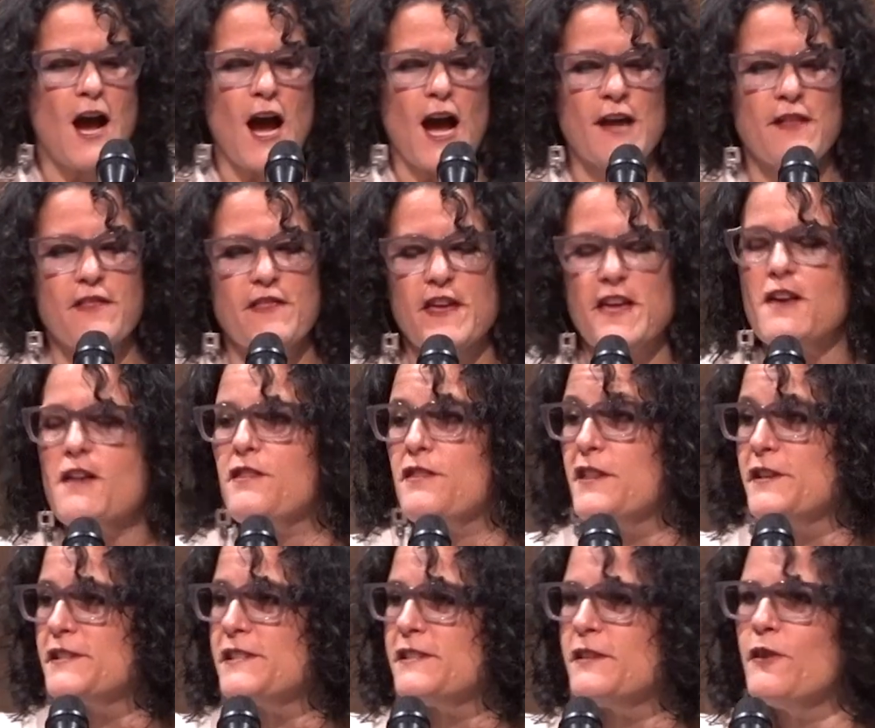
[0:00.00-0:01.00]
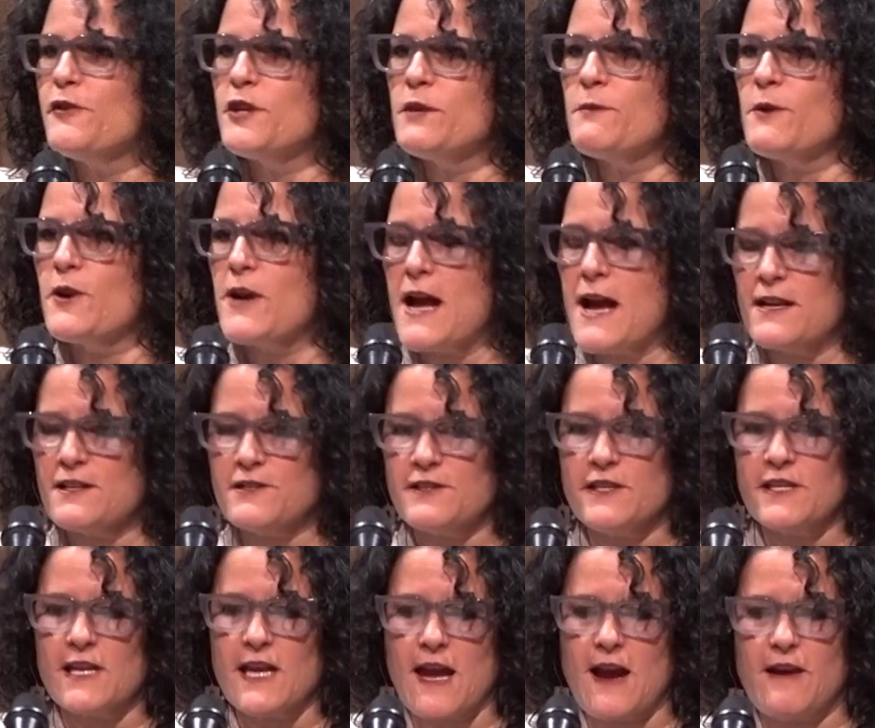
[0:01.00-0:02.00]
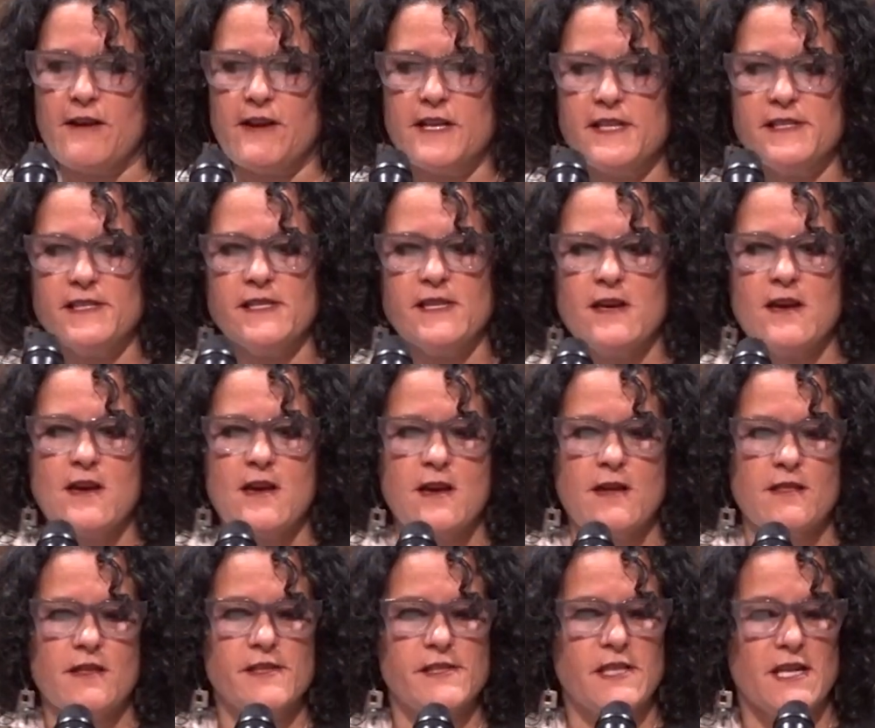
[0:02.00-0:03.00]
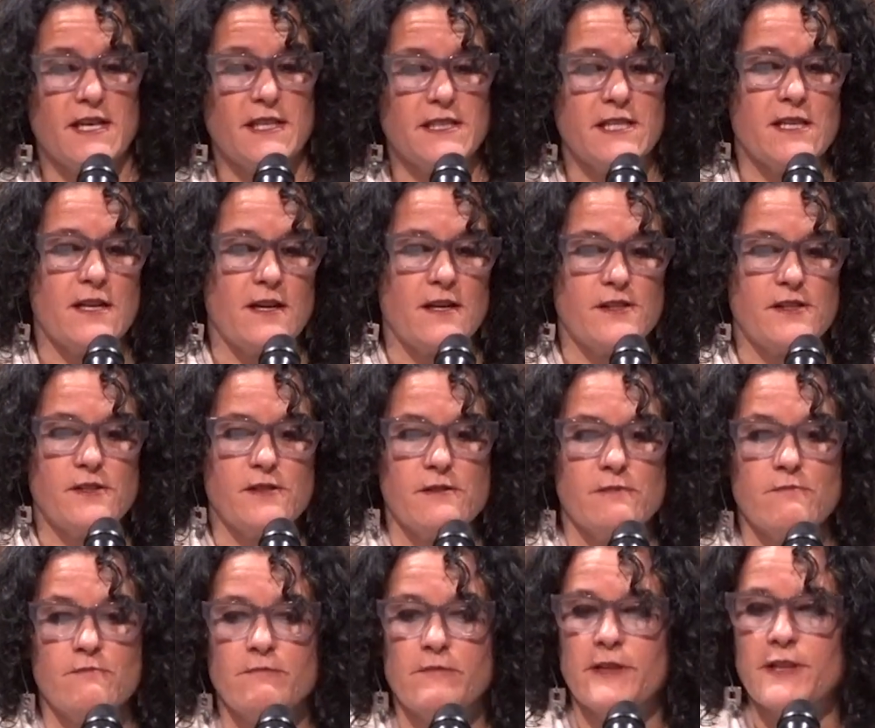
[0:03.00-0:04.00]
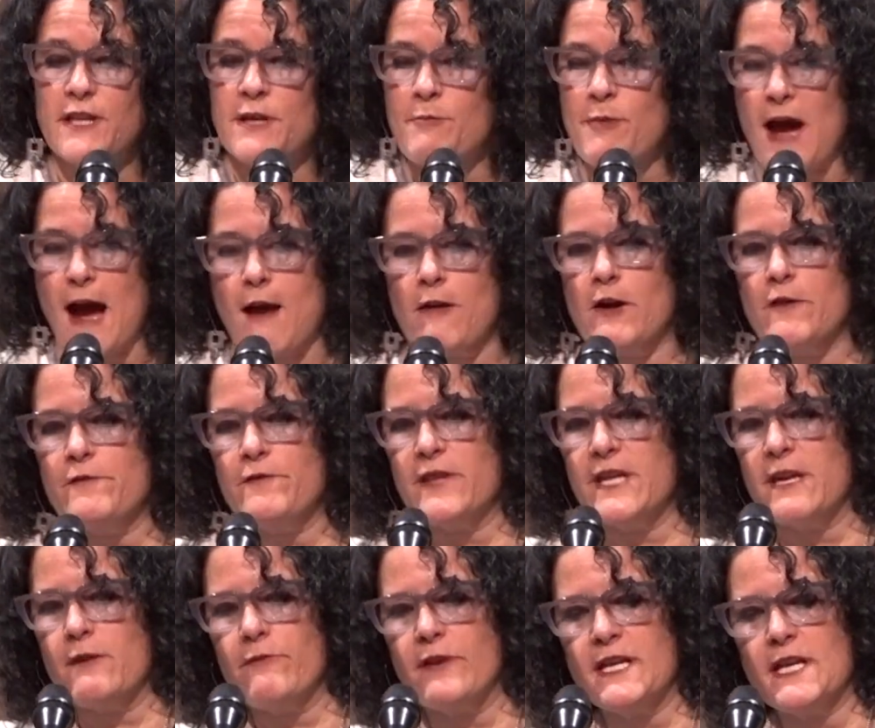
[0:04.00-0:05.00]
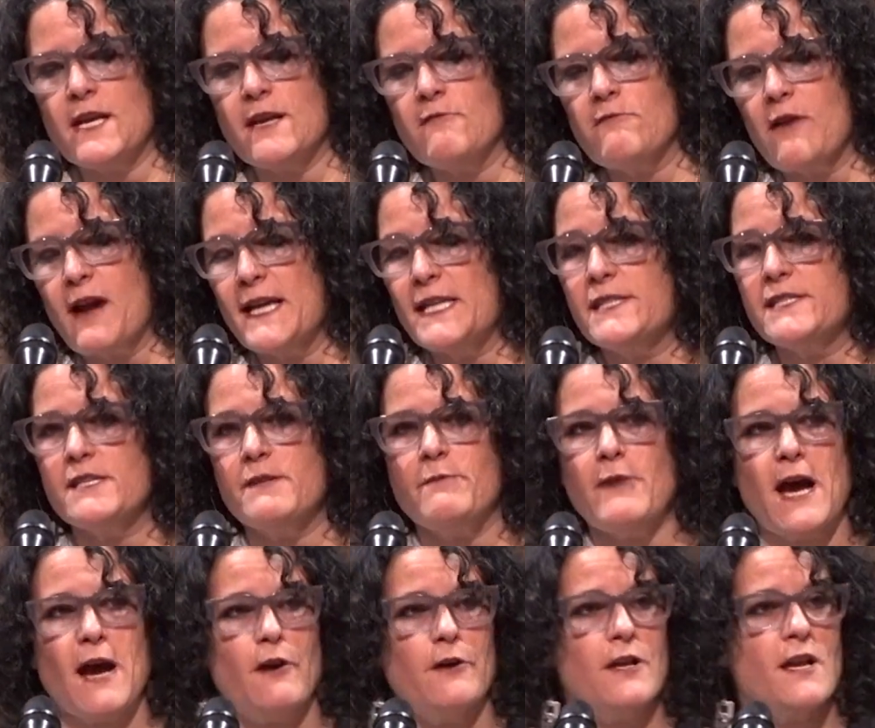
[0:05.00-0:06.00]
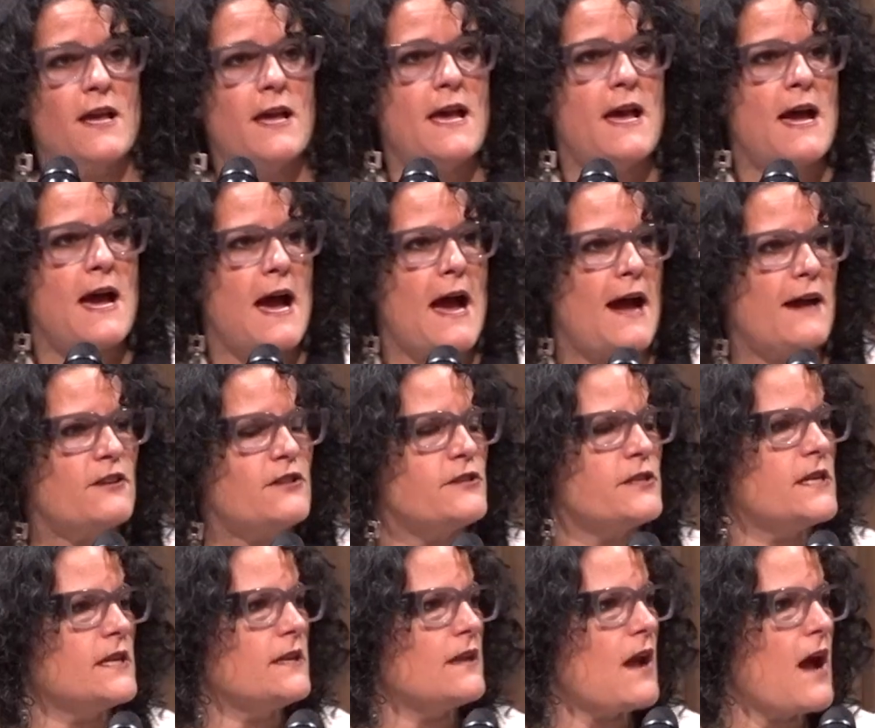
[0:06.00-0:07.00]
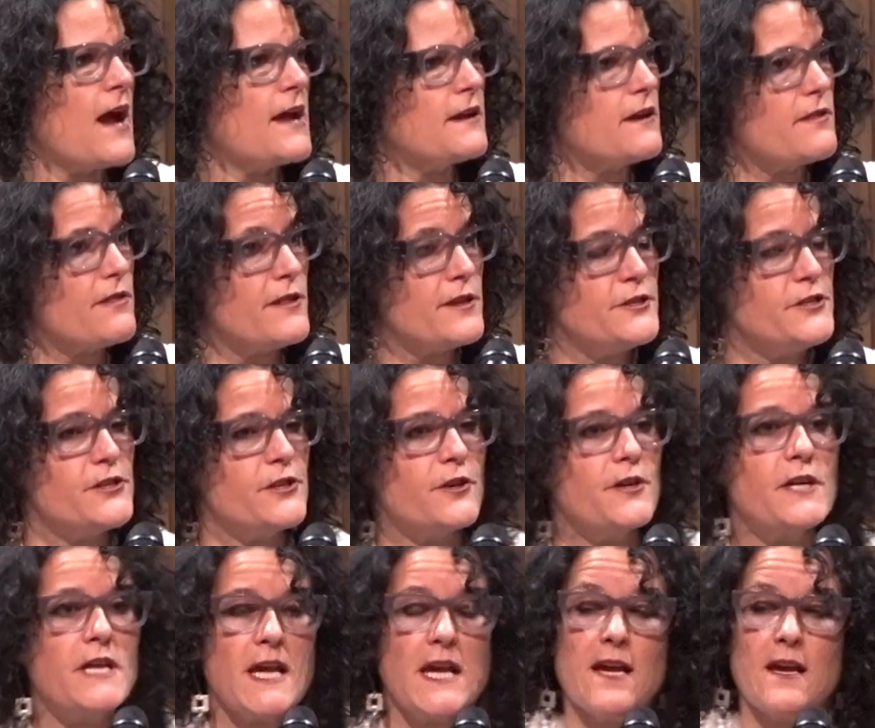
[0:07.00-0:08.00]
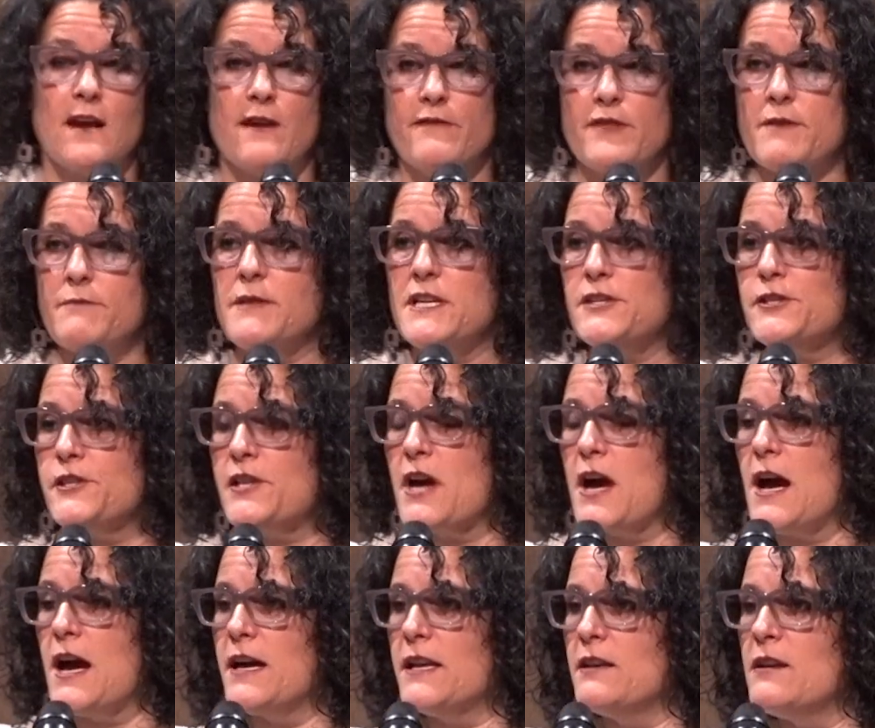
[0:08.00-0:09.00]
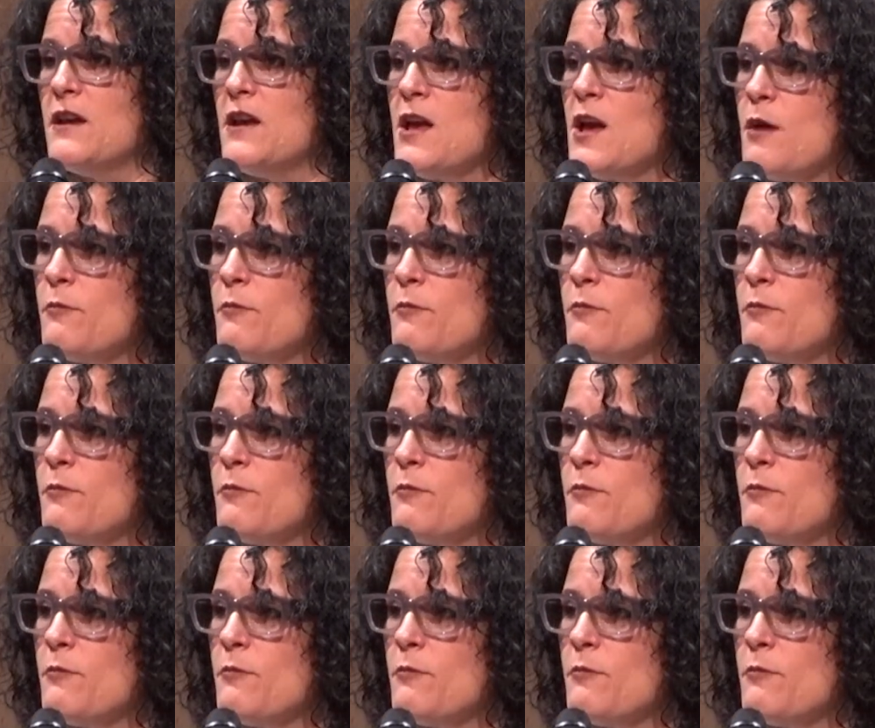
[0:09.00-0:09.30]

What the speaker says: I think the Slonemer actually carries this idea really powerfully when he writes about actually not the journeying of the Mishkan,